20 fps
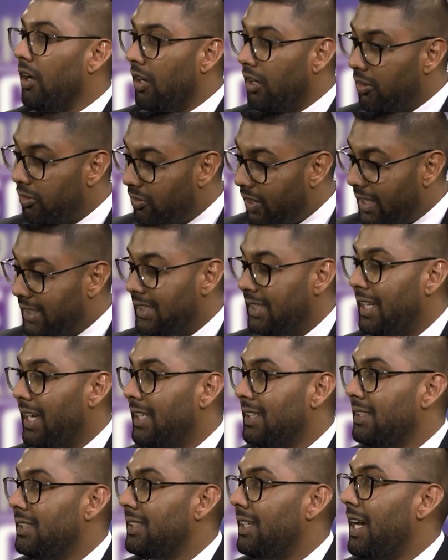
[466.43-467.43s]

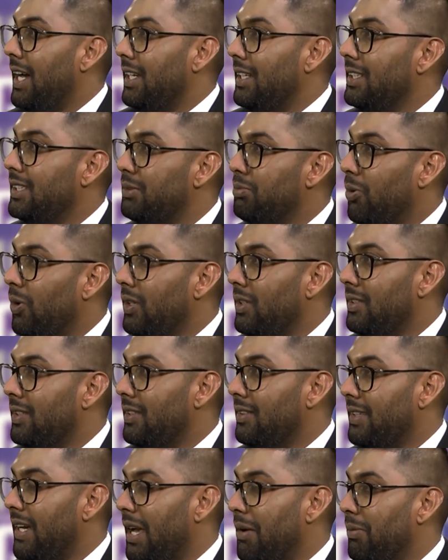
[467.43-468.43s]
residents at this point
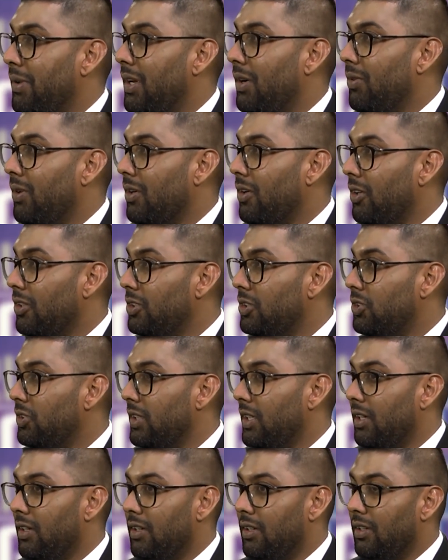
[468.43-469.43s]
in time in our
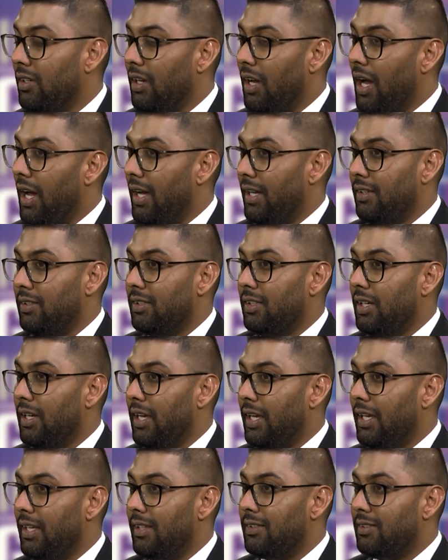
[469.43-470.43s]
country, and
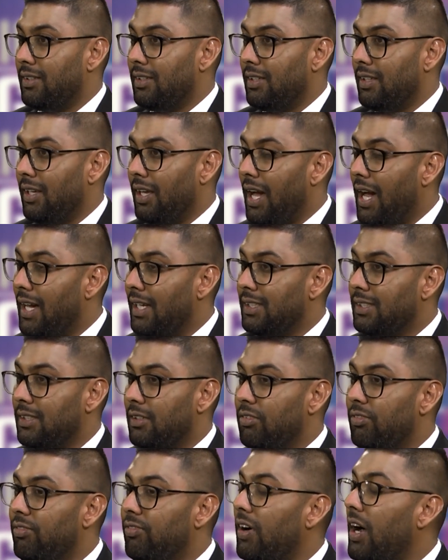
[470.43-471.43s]
it has
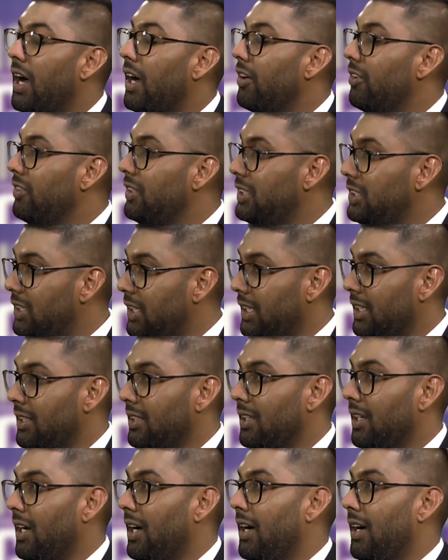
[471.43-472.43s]
far-reaching
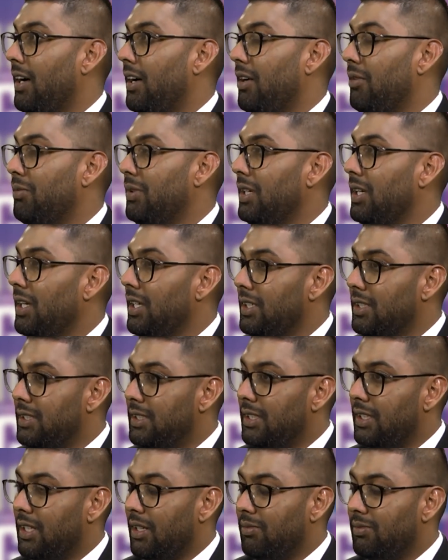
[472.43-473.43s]

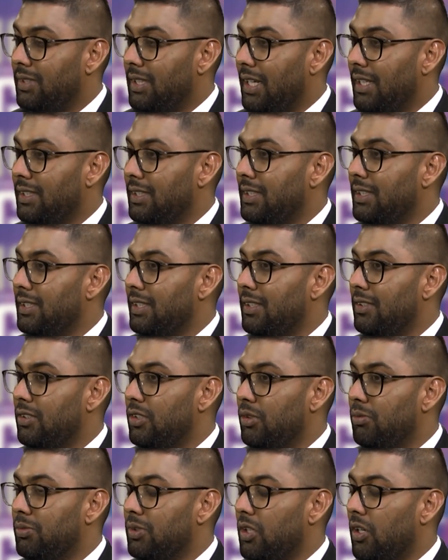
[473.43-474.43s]
circumstances in
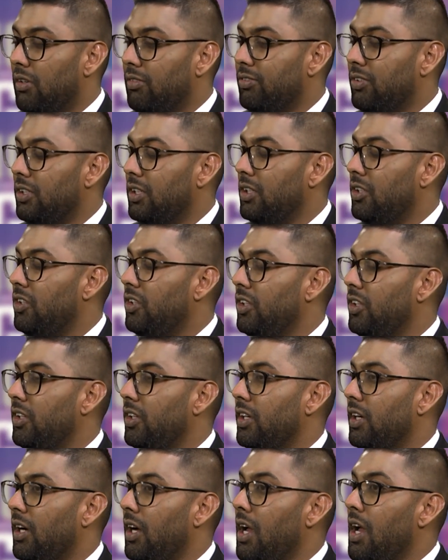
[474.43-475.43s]
terms of
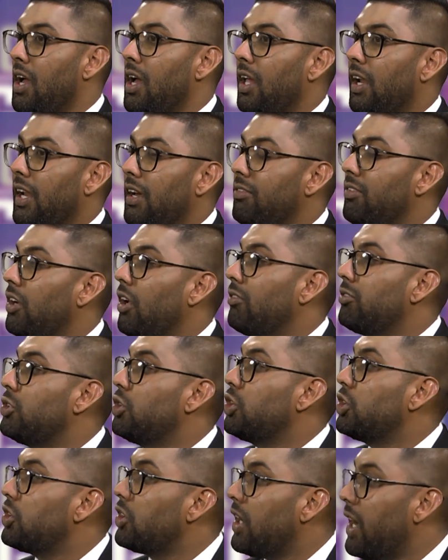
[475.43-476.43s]
the level of
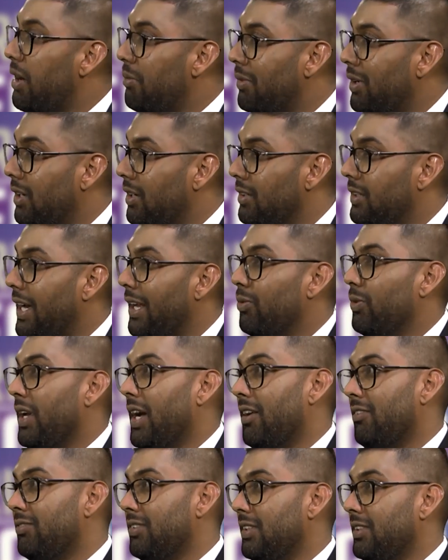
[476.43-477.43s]
trauma that we
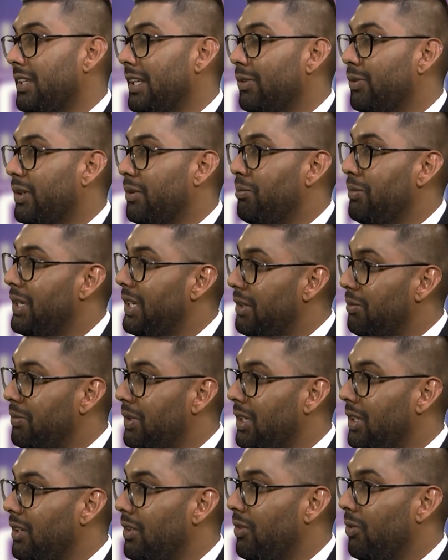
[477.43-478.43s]
have to deal with. May it
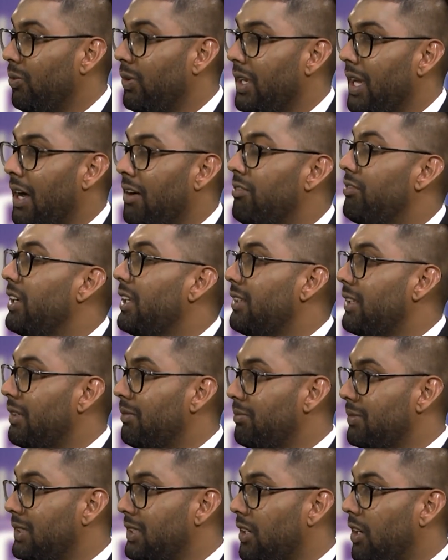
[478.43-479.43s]
be we are
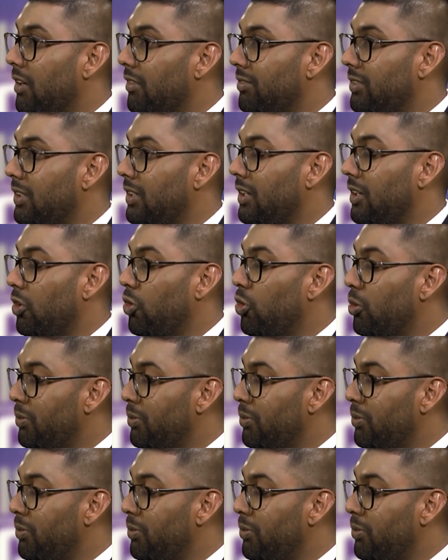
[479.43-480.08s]
victims of a home